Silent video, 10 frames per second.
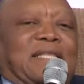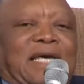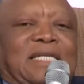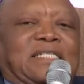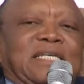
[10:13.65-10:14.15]

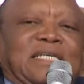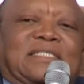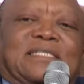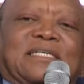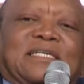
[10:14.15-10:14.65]
They
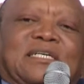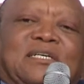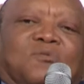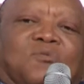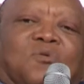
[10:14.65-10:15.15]
did
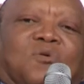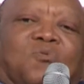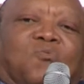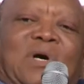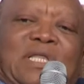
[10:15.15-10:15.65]

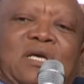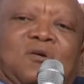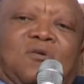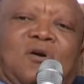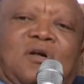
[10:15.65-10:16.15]
what they
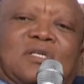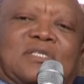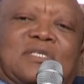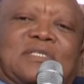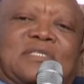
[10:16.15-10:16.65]

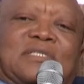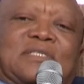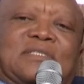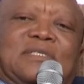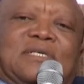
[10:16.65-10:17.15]
called
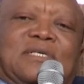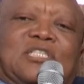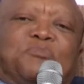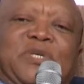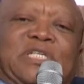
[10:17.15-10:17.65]

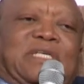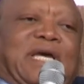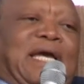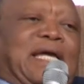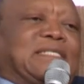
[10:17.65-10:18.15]
speed
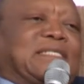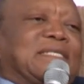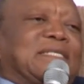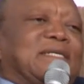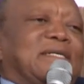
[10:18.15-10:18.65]
gates,